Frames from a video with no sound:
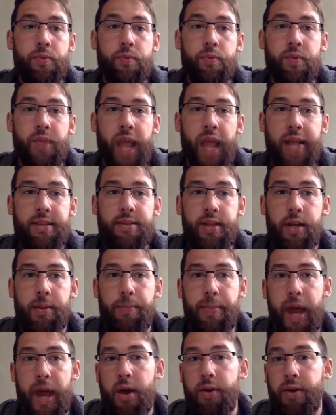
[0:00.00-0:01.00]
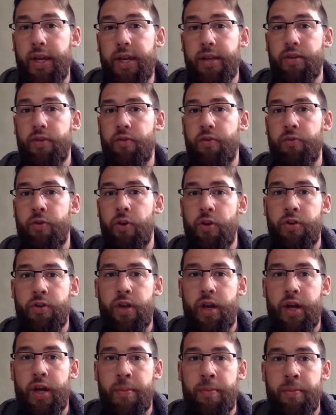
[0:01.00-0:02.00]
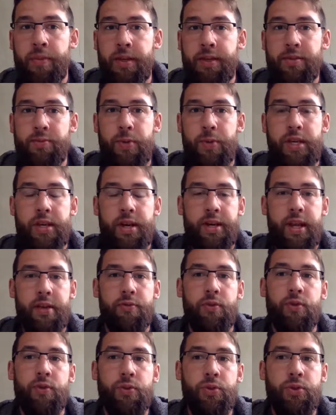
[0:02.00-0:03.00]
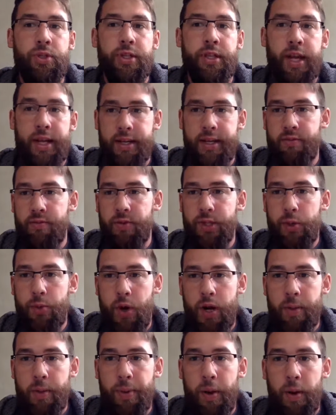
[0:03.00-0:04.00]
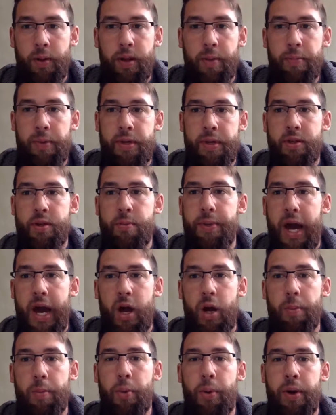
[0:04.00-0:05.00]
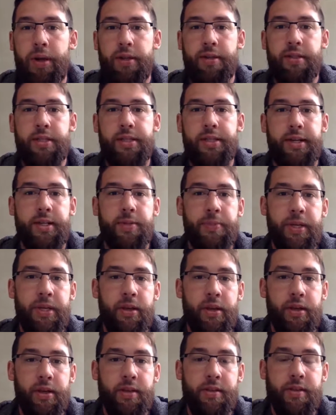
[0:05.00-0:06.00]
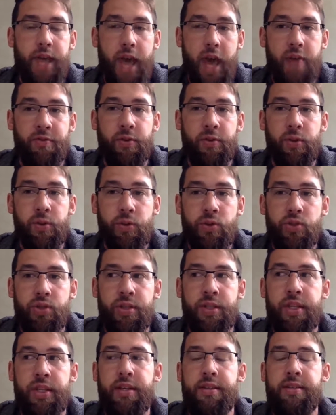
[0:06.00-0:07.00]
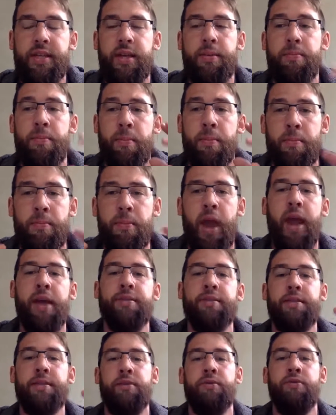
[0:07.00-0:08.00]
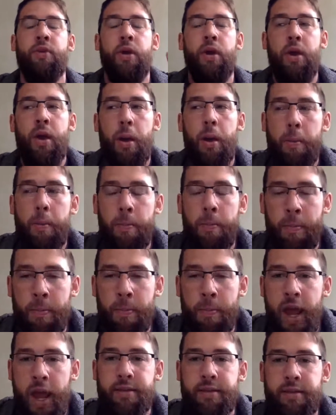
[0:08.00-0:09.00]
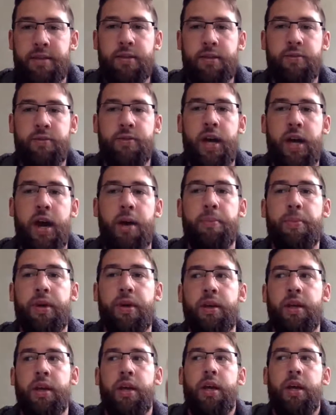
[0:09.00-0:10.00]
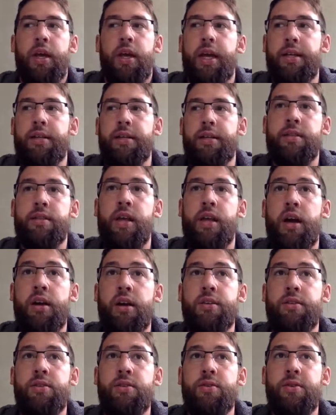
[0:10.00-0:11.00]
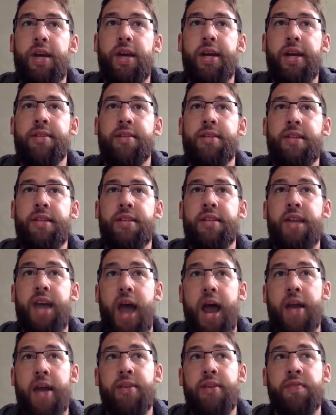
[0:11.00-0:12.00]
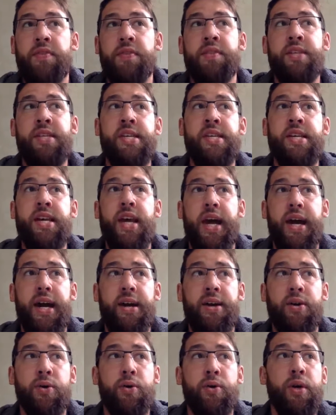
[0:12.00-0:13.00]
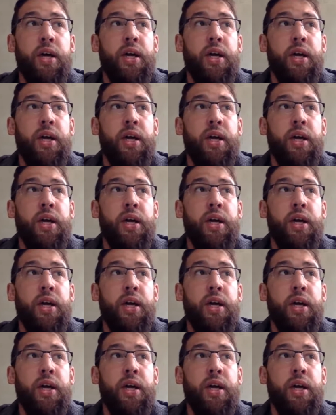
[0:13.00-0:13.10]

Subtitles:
that's about it for this week on evolution. I didn't really want to pull up another PowerPoint and such, because evolution is a massive, massive topic. And as long as you guys can kind of see how